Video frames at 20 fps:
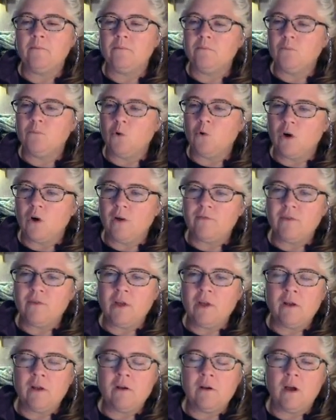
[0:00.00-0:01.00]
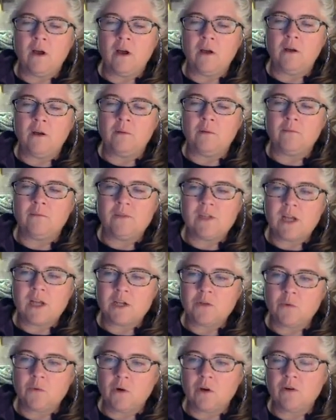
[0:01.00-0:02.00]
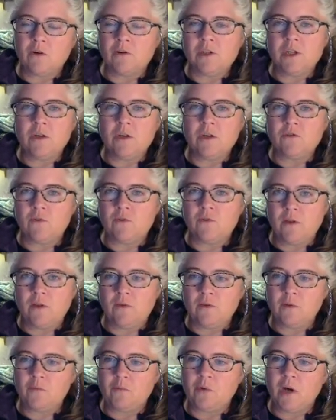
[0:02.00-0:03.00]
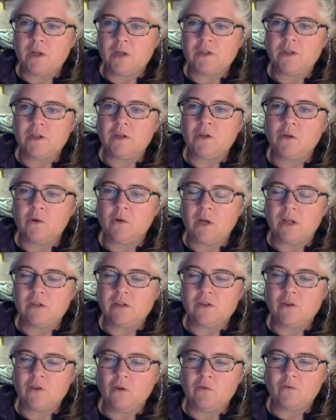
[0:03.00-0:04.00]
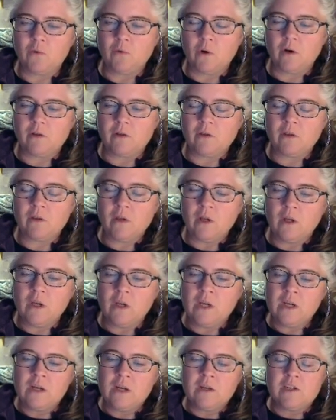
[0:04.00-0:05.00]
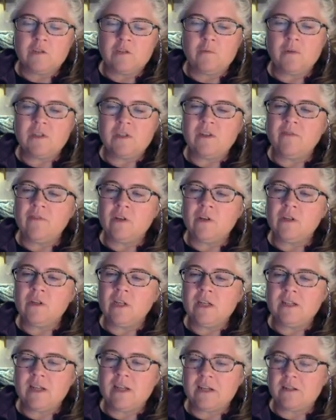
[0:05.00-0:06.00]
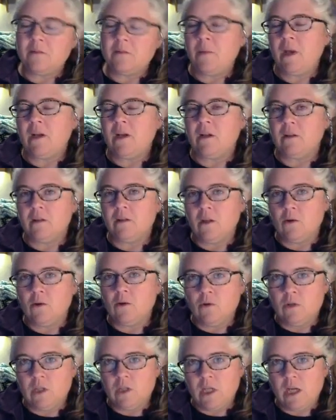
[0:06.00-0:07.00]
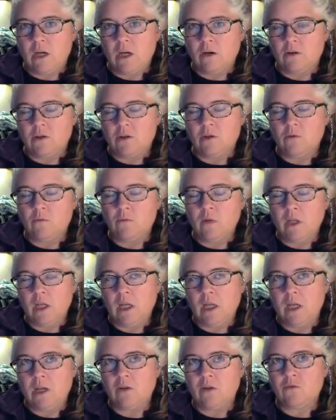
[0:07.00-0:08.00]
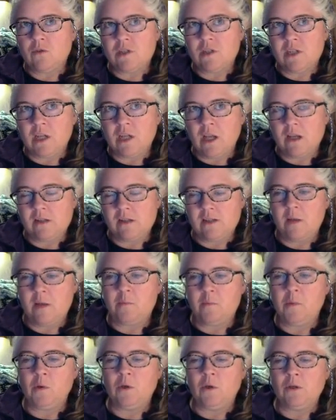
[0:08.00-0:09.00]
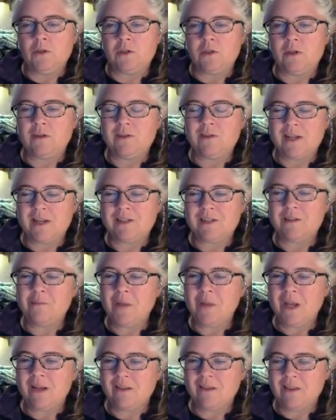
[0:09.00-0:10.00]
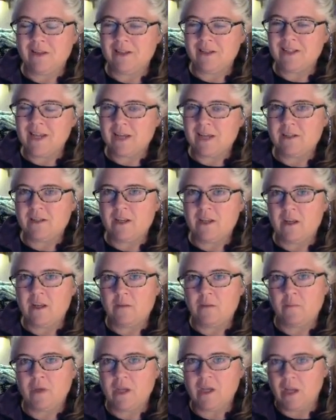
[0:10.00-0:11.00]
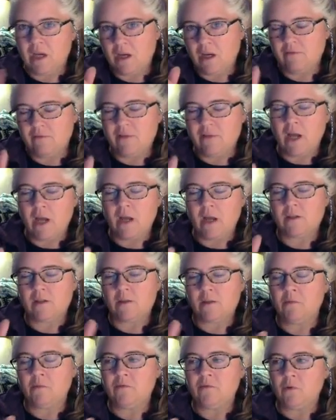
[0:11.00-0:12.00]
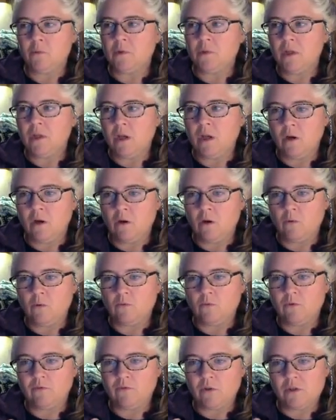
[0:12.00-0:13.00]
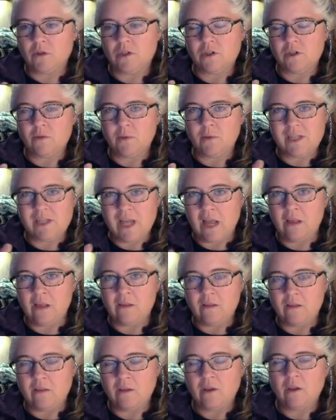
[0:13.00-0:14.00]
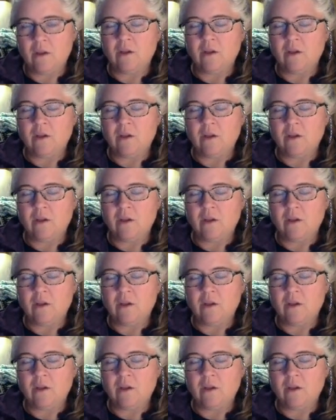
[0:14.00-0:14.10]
More often, sex worker is used rather than prostitute, and so forth. Specifically, decimate and literally are two really interesting examples. Decimate, the deci beginning of that, some of you will know, refers to a tenth.